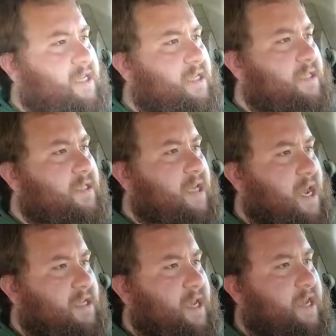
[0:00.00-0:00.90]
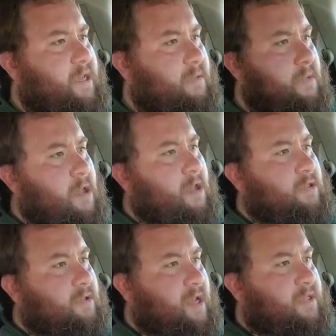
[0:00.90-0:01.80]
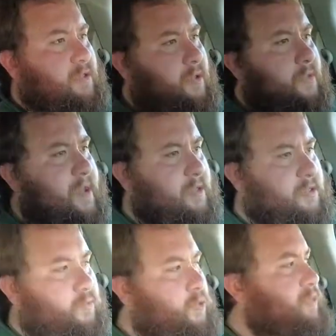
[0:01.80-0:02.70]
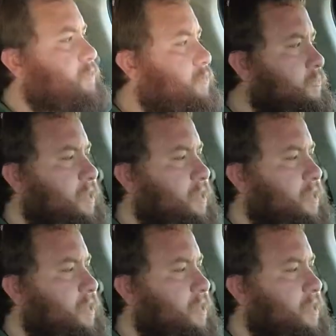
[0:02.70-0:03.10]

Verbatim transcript: it is a titanium, so it has all the bells and whistles.